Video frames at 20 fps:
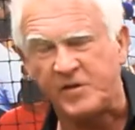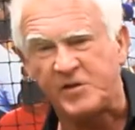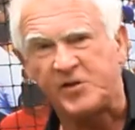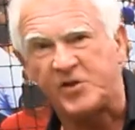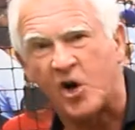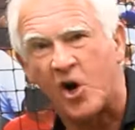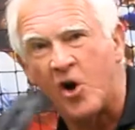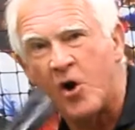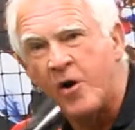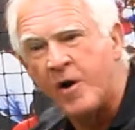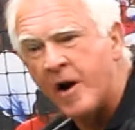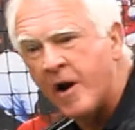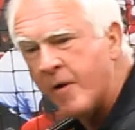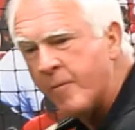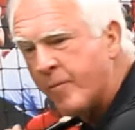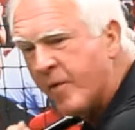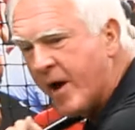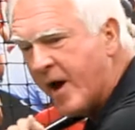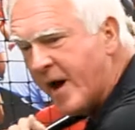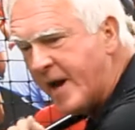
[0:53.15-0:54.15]
turn our
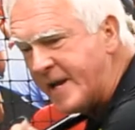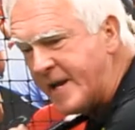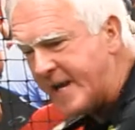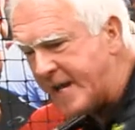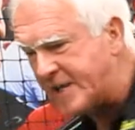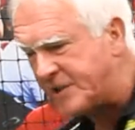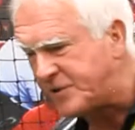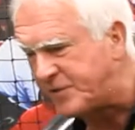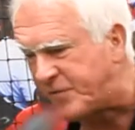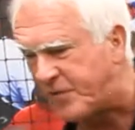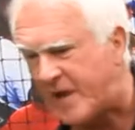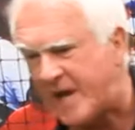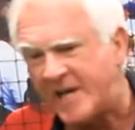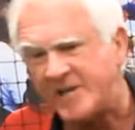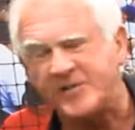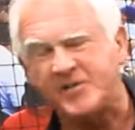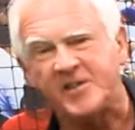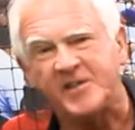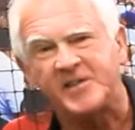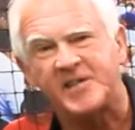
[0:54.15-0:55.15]
body as
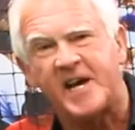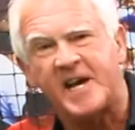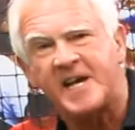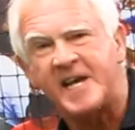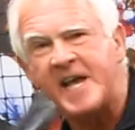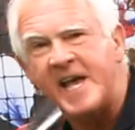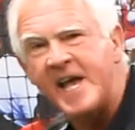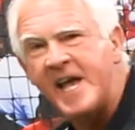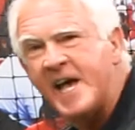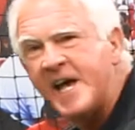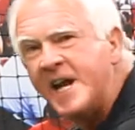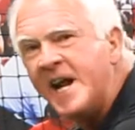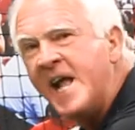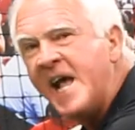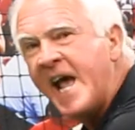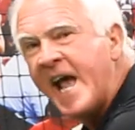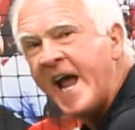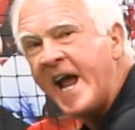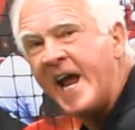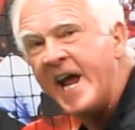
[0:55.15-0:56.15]
fast as I can
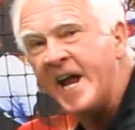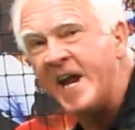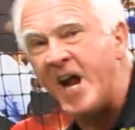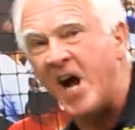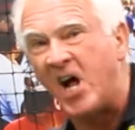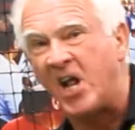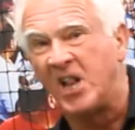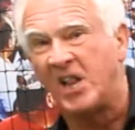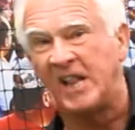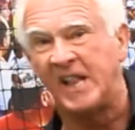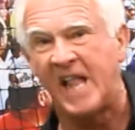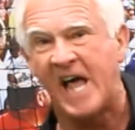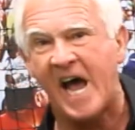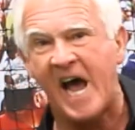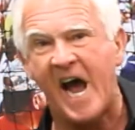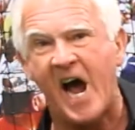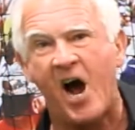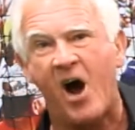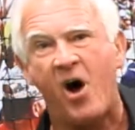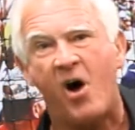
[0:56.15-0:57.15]
and
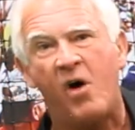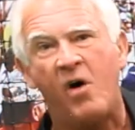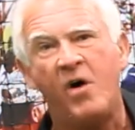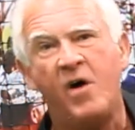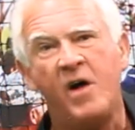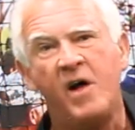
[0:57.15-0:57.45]
allow